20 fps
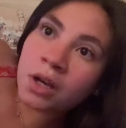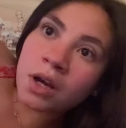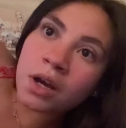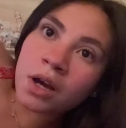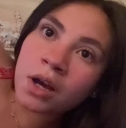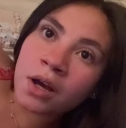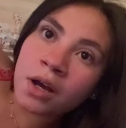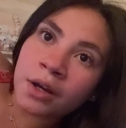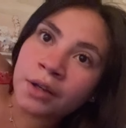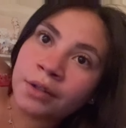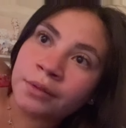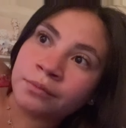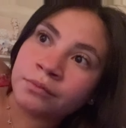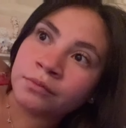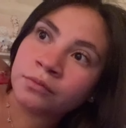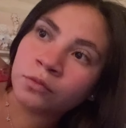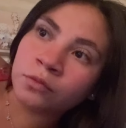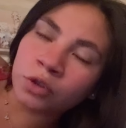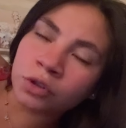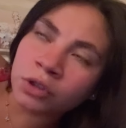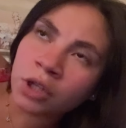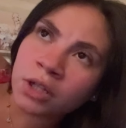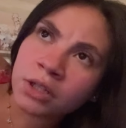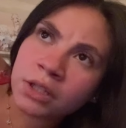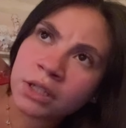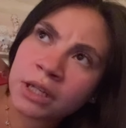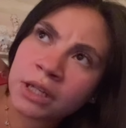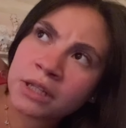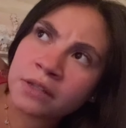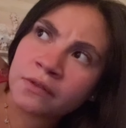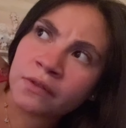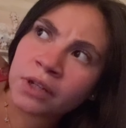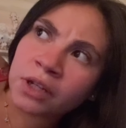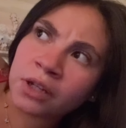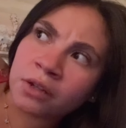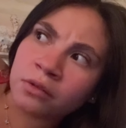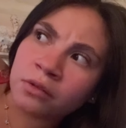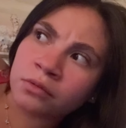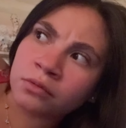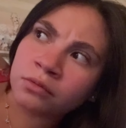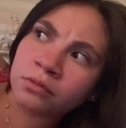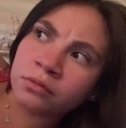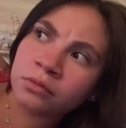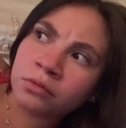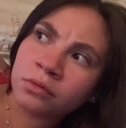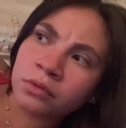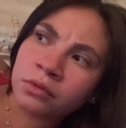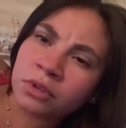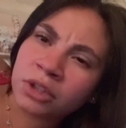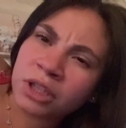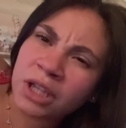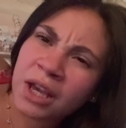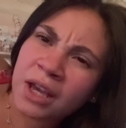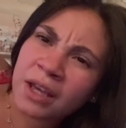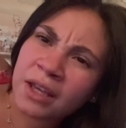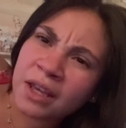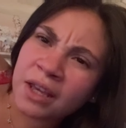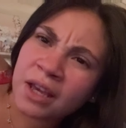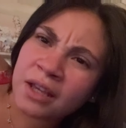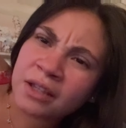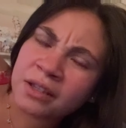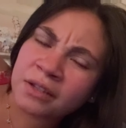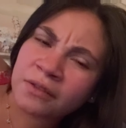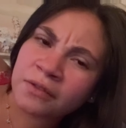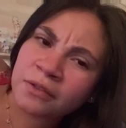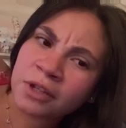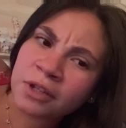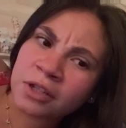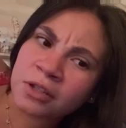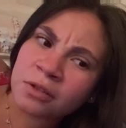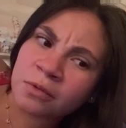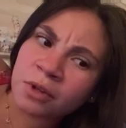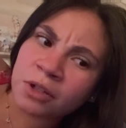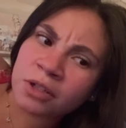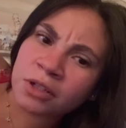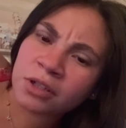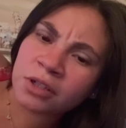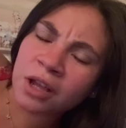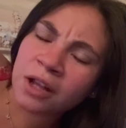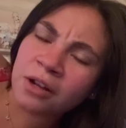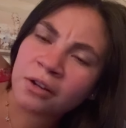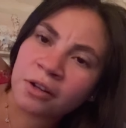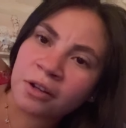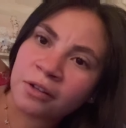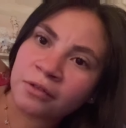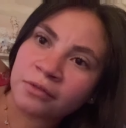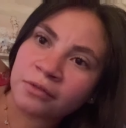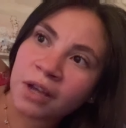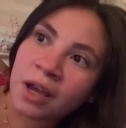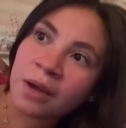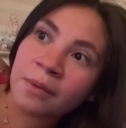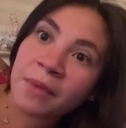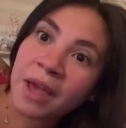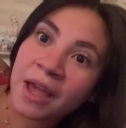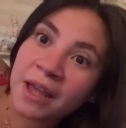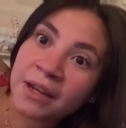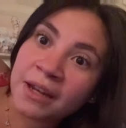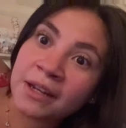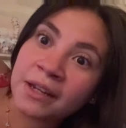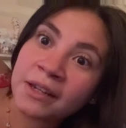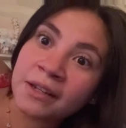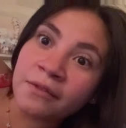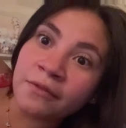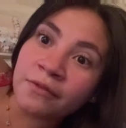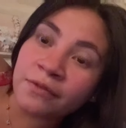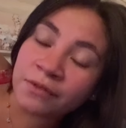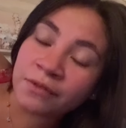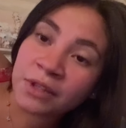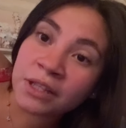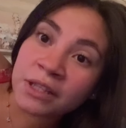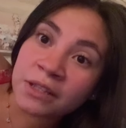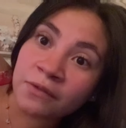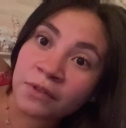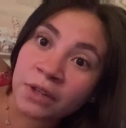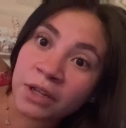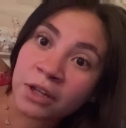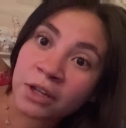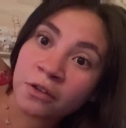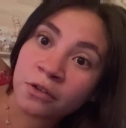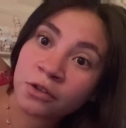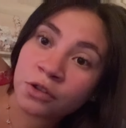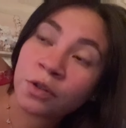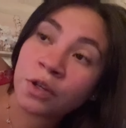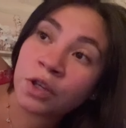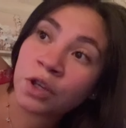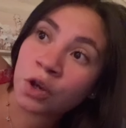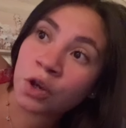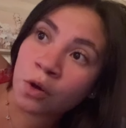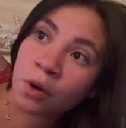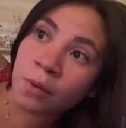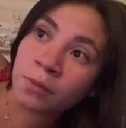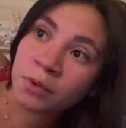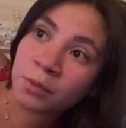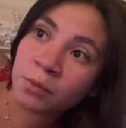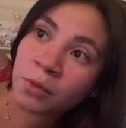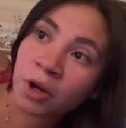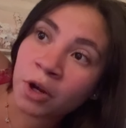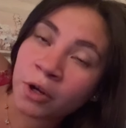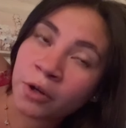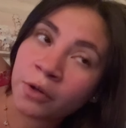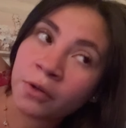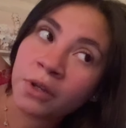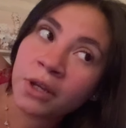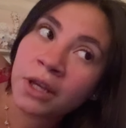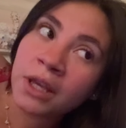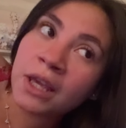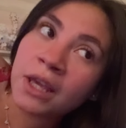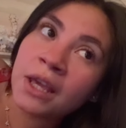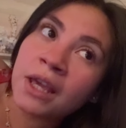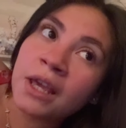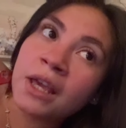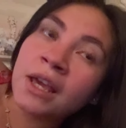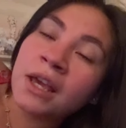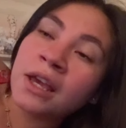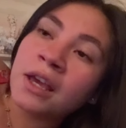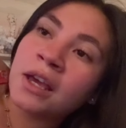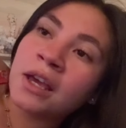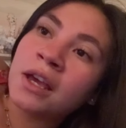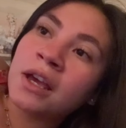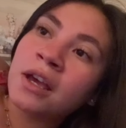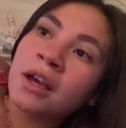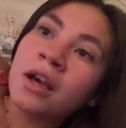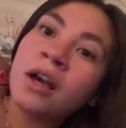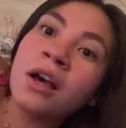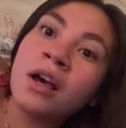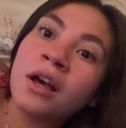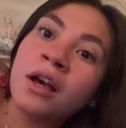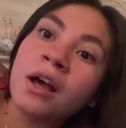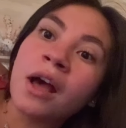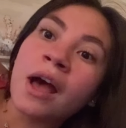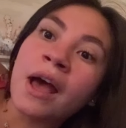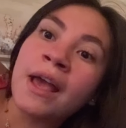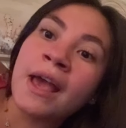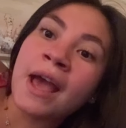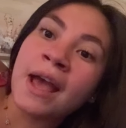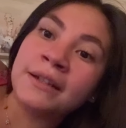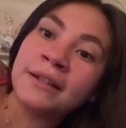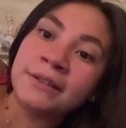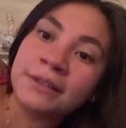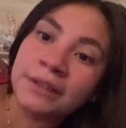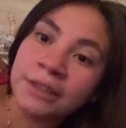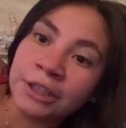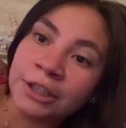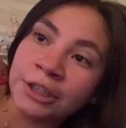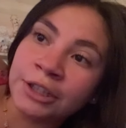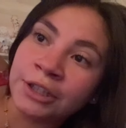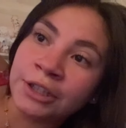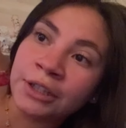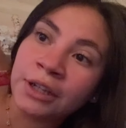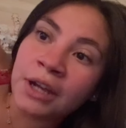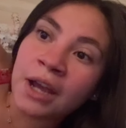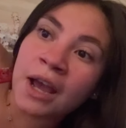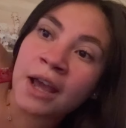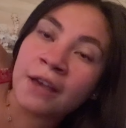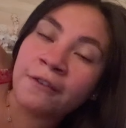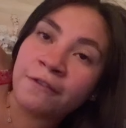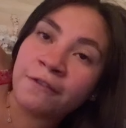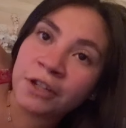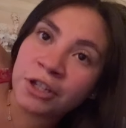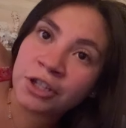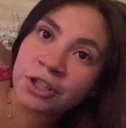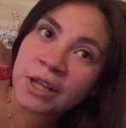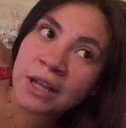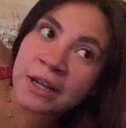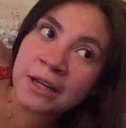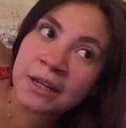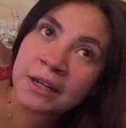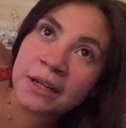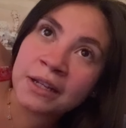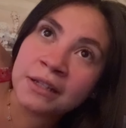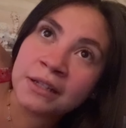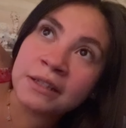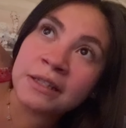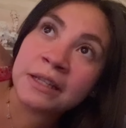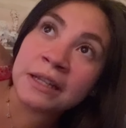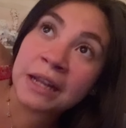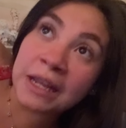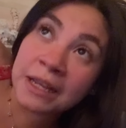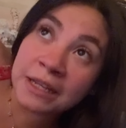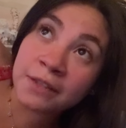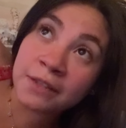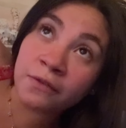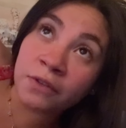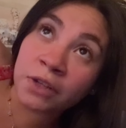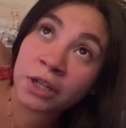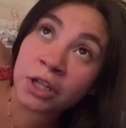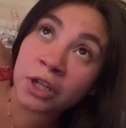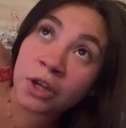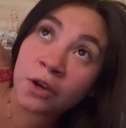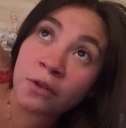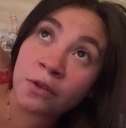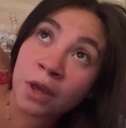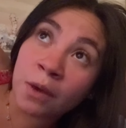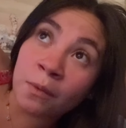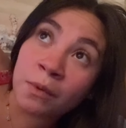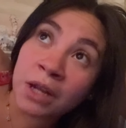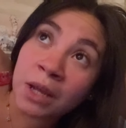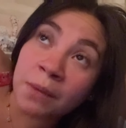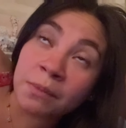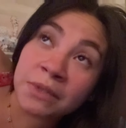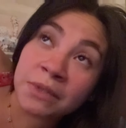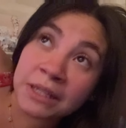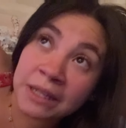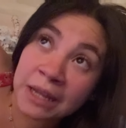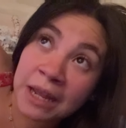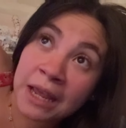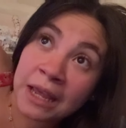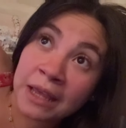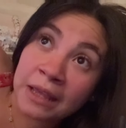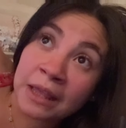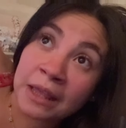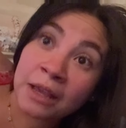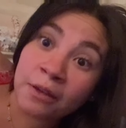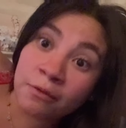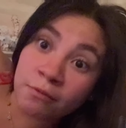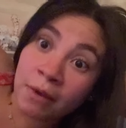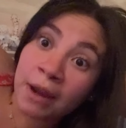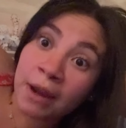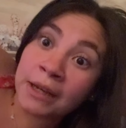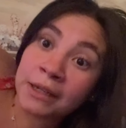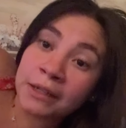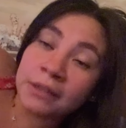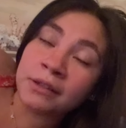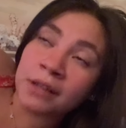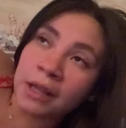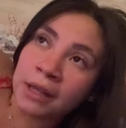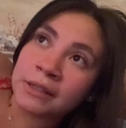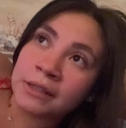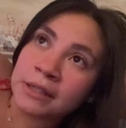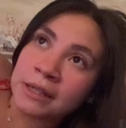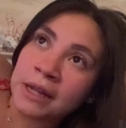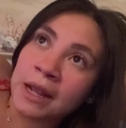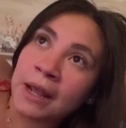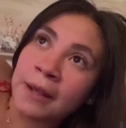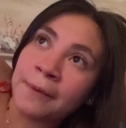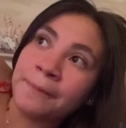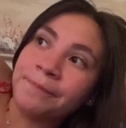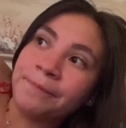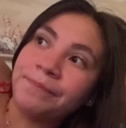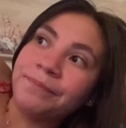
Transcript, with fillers: Um, well, not today's video, well, yeah, I guess if you guys are watching. I don't know. I'm editing this video so it could go up tomorrow. I had dinner. I finished editing today's video that went up today, like right like today.